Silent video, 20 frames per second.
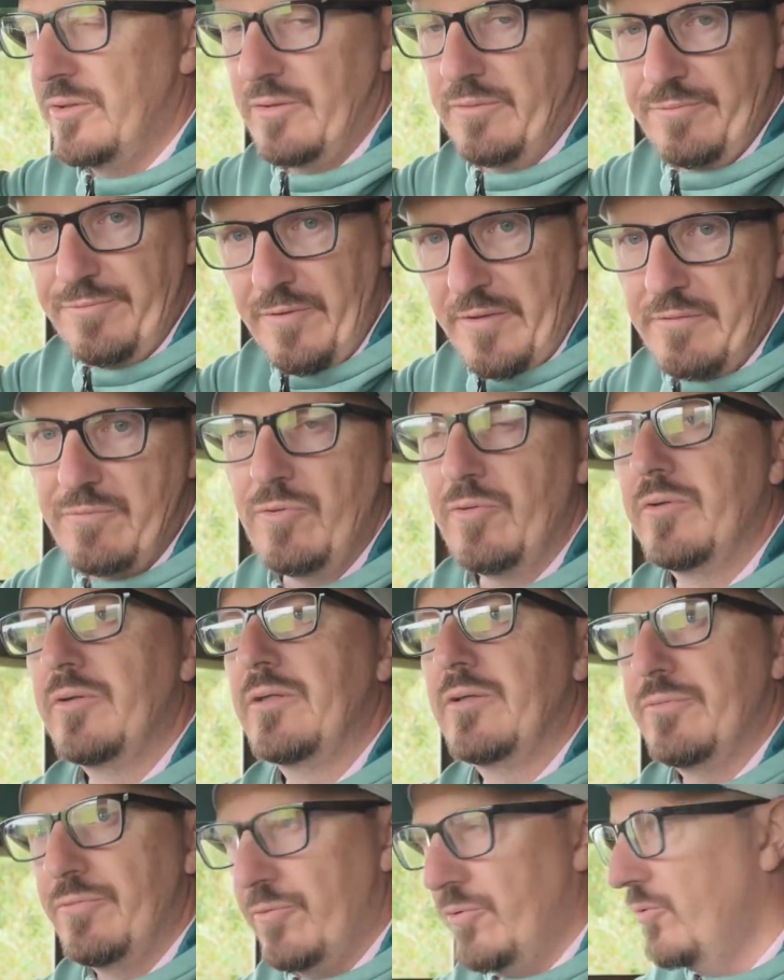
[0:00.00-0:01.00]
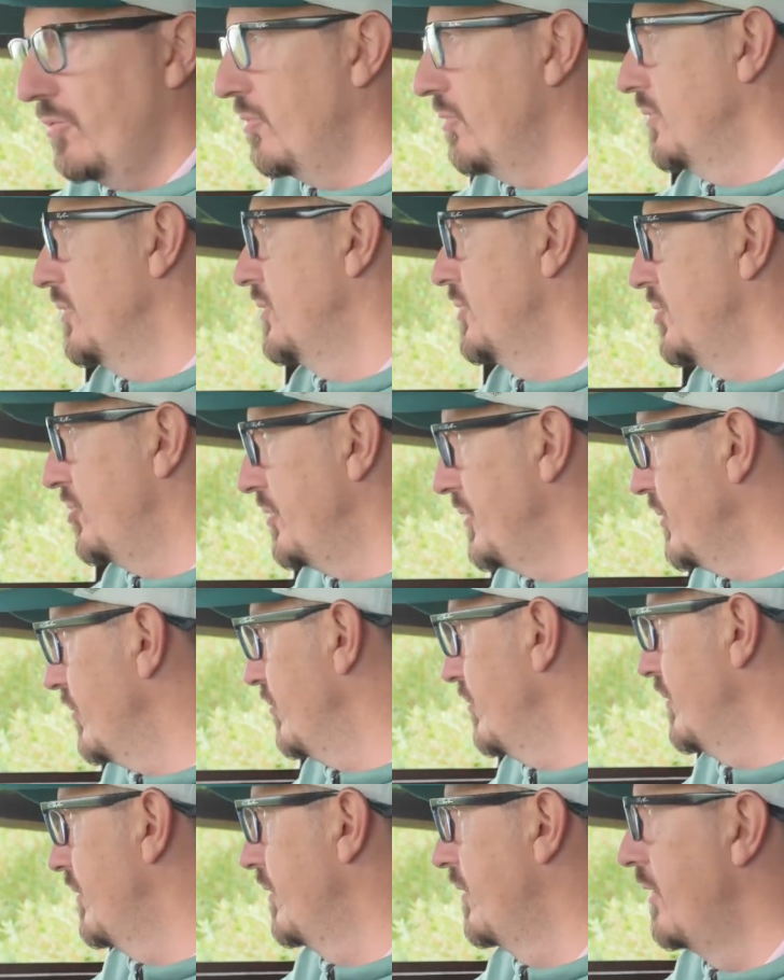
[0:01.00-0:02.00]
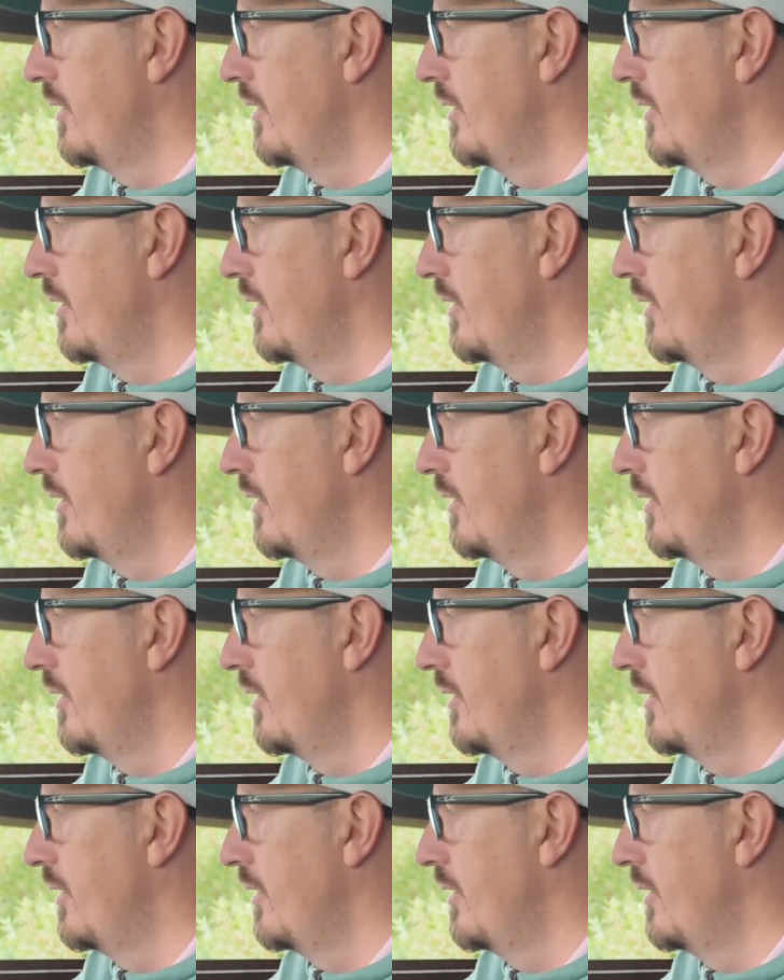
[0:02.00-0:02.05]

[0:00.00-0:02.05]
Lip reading: to 500 to 400 to 300.